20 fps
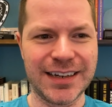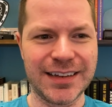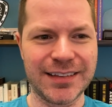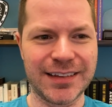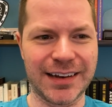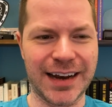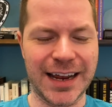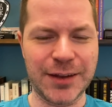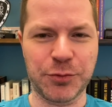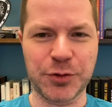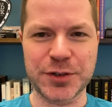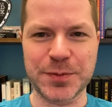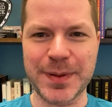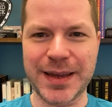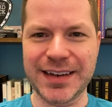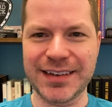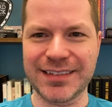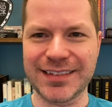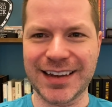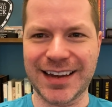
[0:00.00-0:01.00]
The nights were
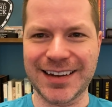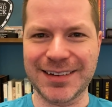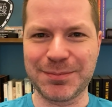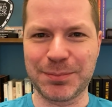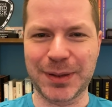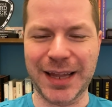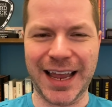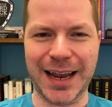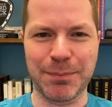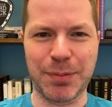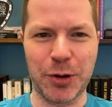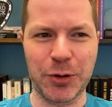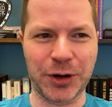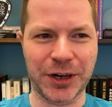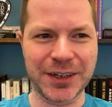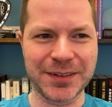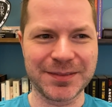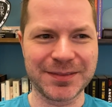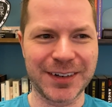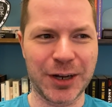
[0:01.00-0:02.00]
spent playing
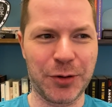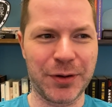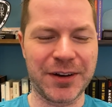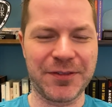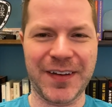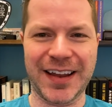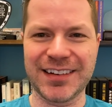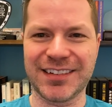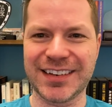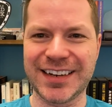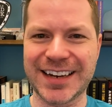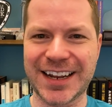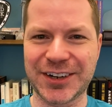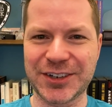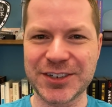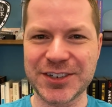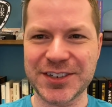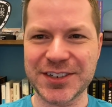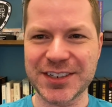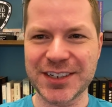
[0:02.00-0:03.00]
poker, going to fancy
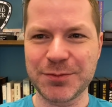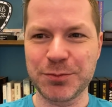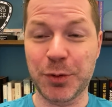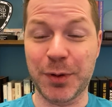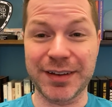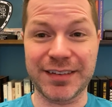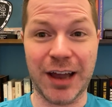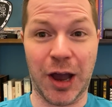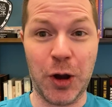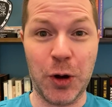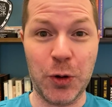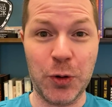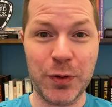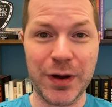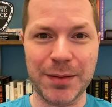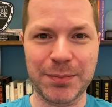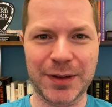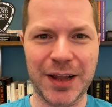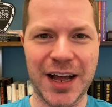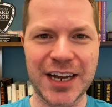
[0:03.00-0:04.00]
dinners. We went to O
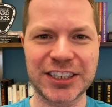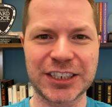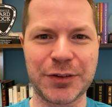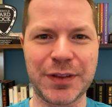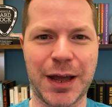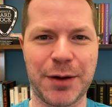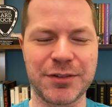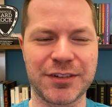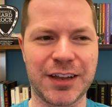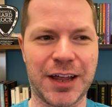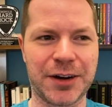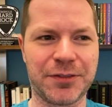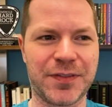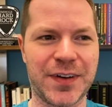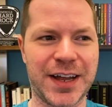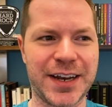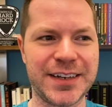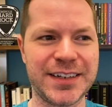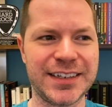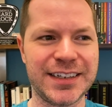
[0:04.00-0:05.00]
at Bellagio. That was a lot of
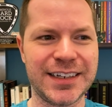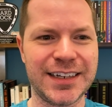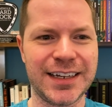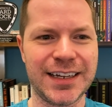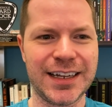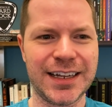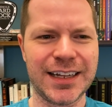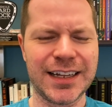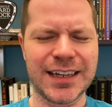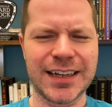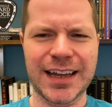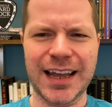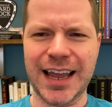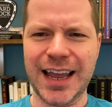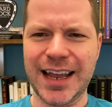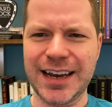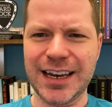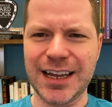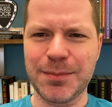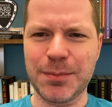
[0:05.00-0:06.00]
fun.
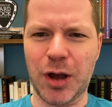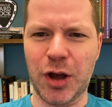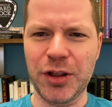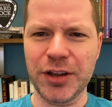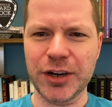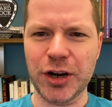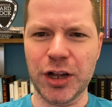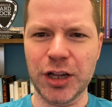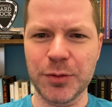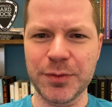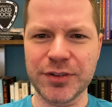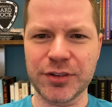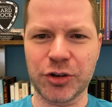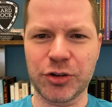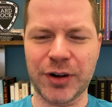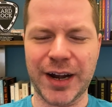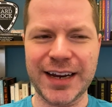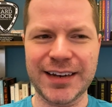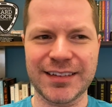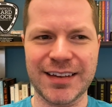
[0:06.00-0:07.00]
And all in all, it was a
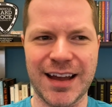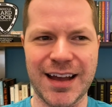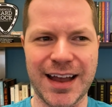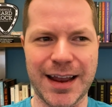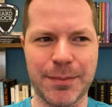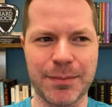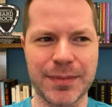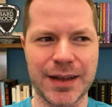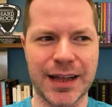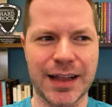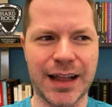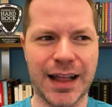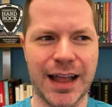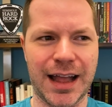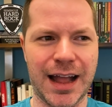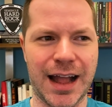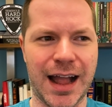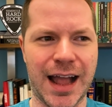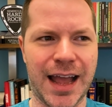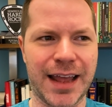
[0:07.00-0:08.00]
great time.
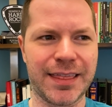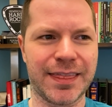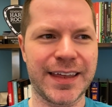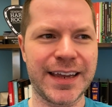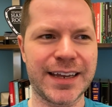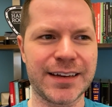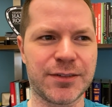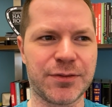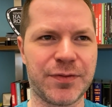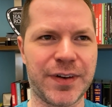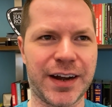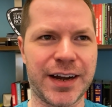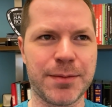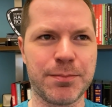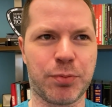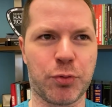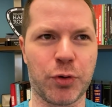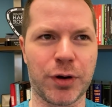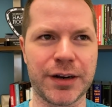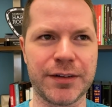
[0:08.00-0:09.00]
I think it's very
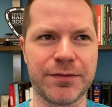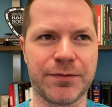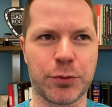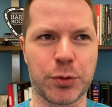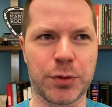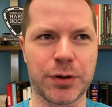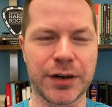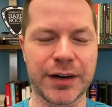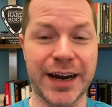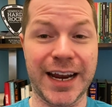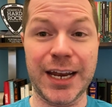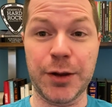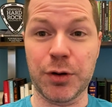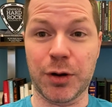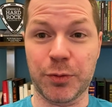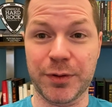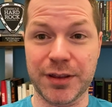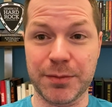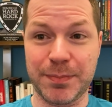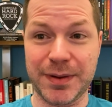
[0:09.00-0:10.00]
important for
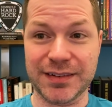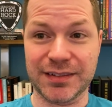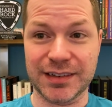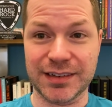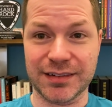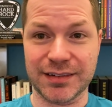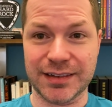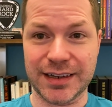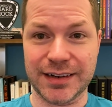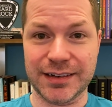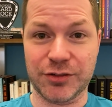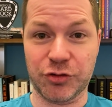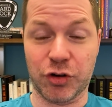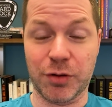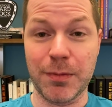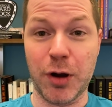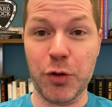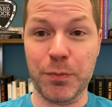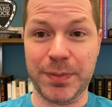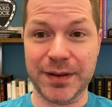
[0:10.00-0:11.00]
anyone with a business that is a
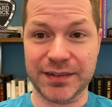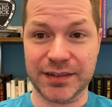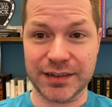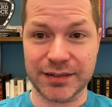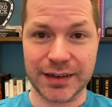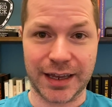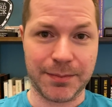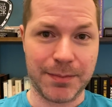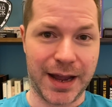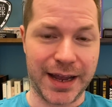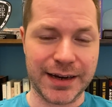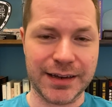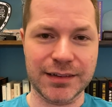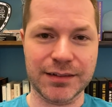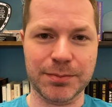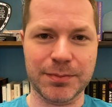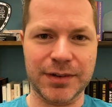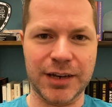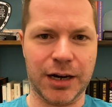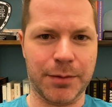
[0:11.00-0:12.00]
remote business, like mine
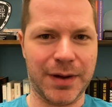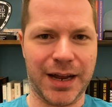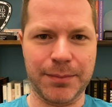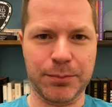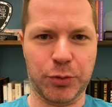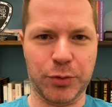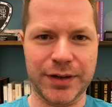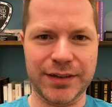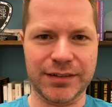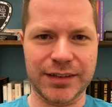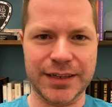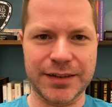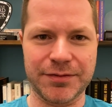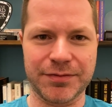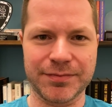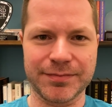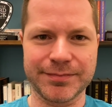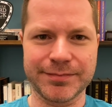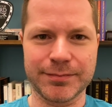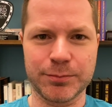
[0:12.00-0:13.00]
is. None of my employees
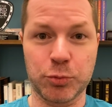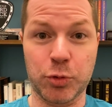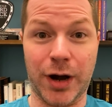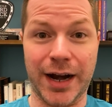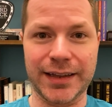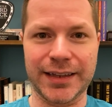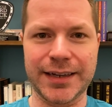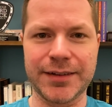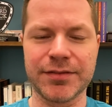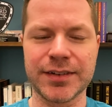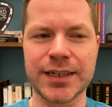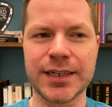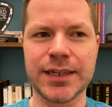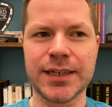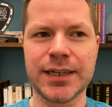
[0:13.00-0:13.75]
live where I live.